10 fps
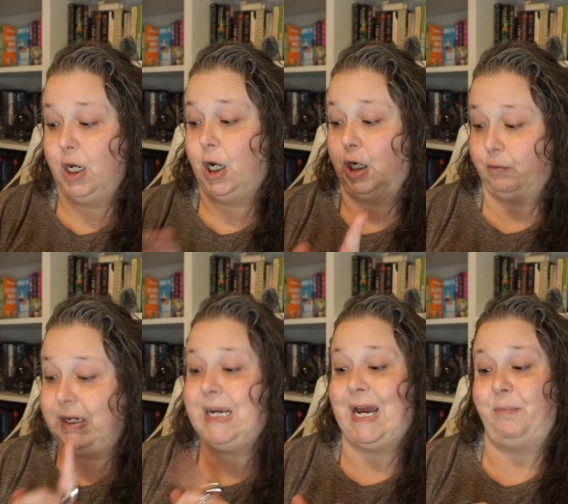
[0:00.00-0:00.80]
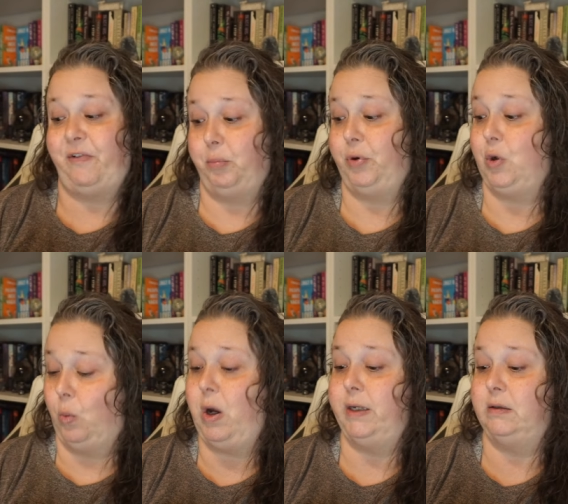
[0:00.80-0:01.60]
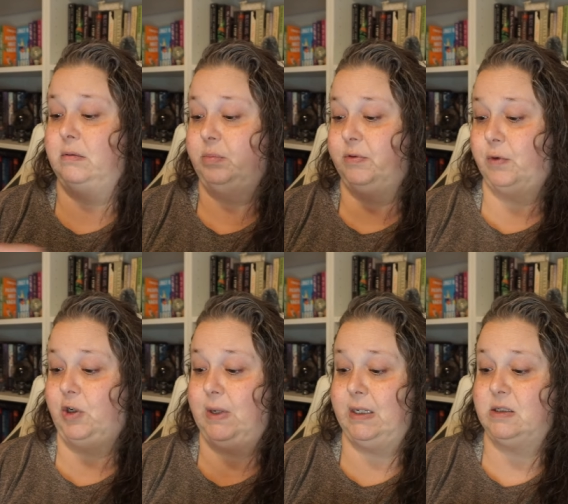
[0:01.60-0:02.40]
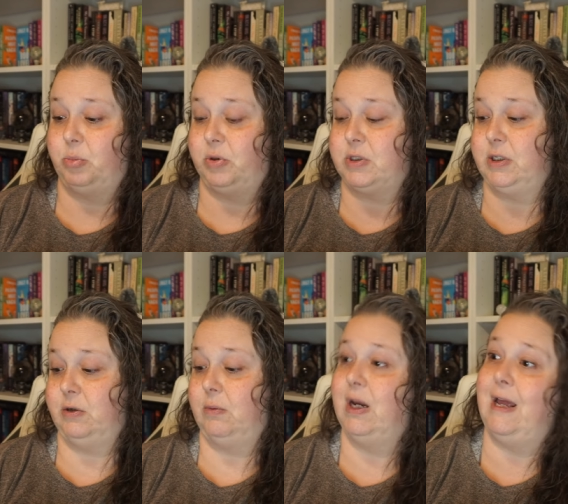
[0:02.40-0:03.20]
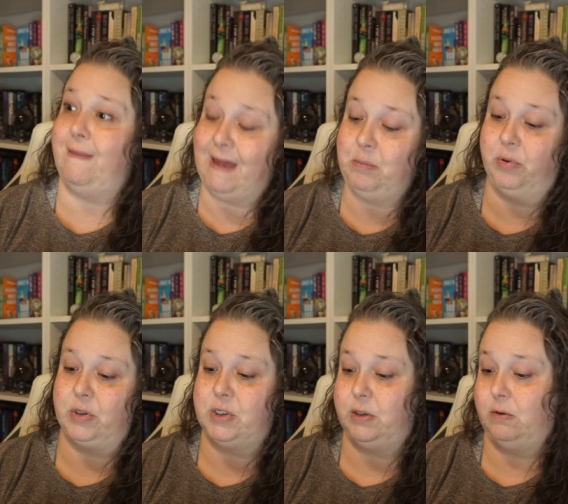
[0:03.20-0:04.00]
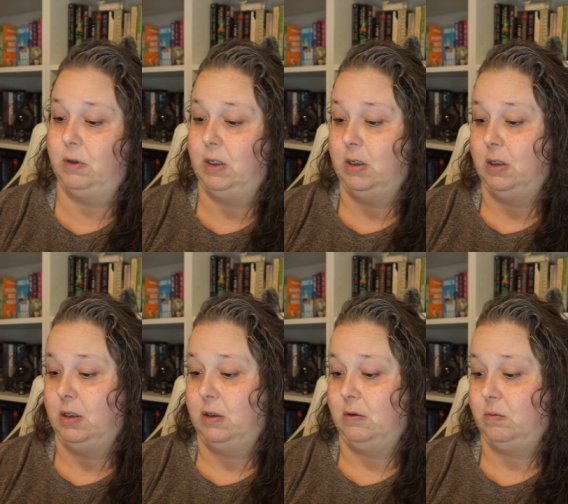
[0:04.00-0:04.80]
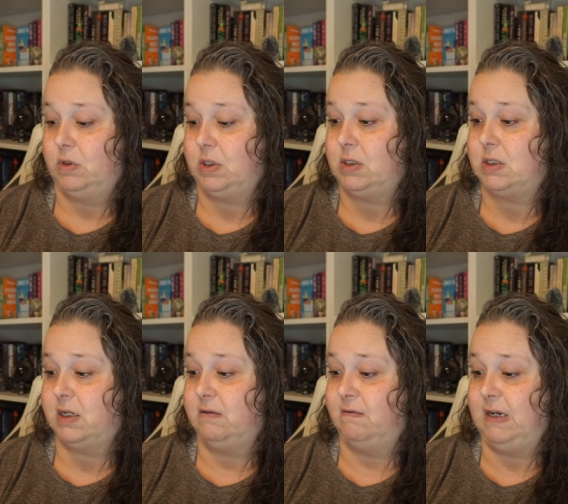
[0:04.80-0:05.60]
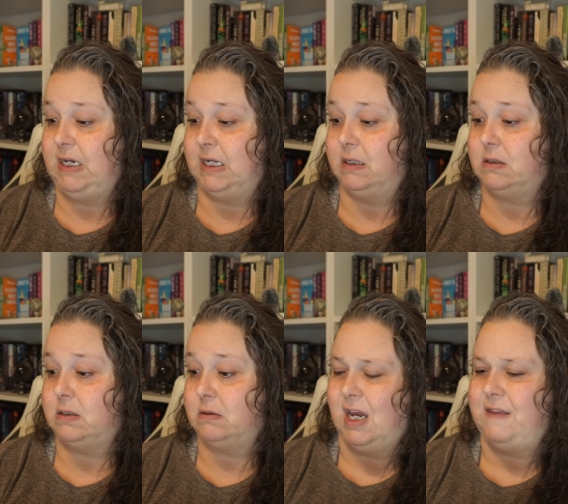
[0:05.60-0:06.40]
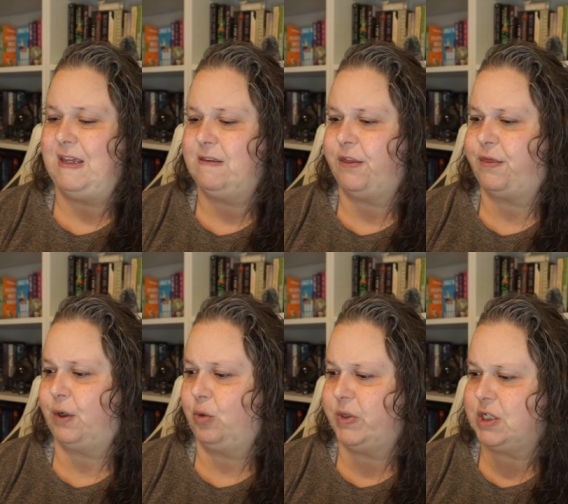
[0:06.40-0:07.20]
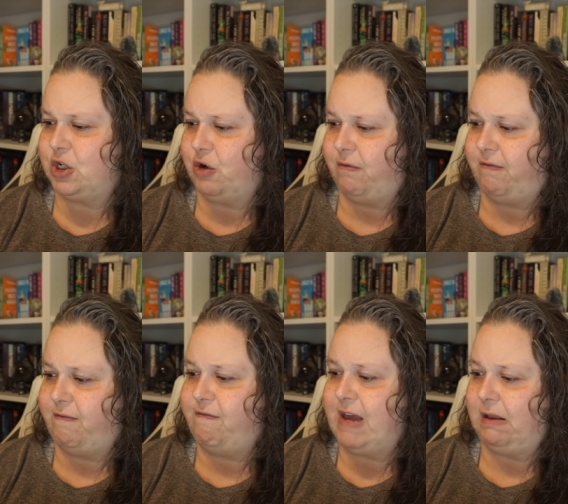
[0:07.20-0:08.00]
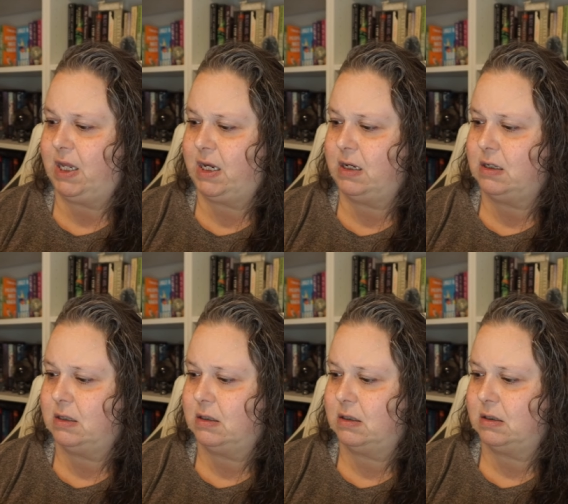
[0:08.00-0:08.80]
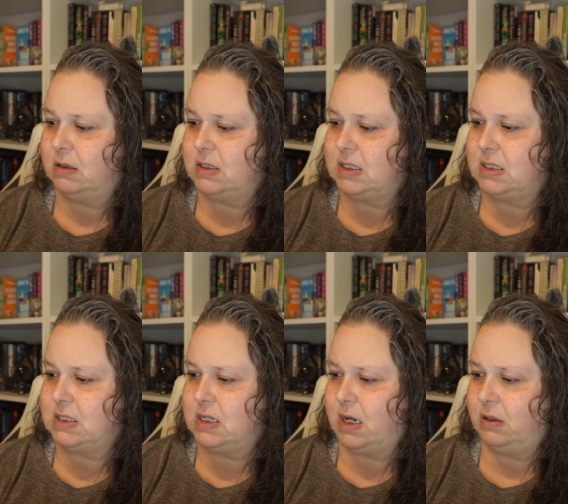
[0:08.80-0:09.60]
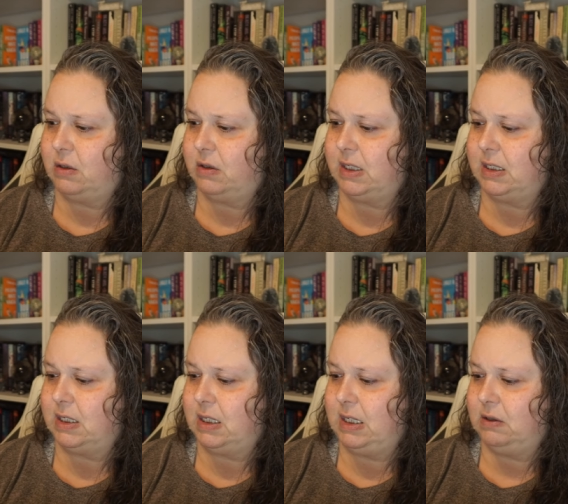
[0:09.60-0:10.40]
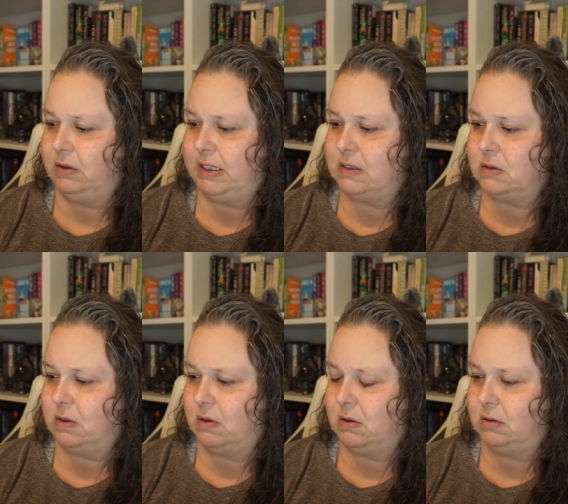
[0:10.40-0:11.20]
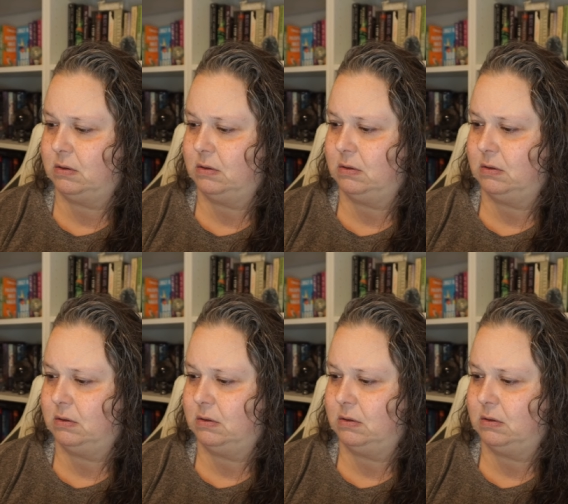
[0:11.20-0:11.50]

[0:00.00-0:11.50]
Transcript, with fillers: A recap from book one before you get into book two, and then book two, which is convenient. I think the third one's a novella because it does not look nearly as long.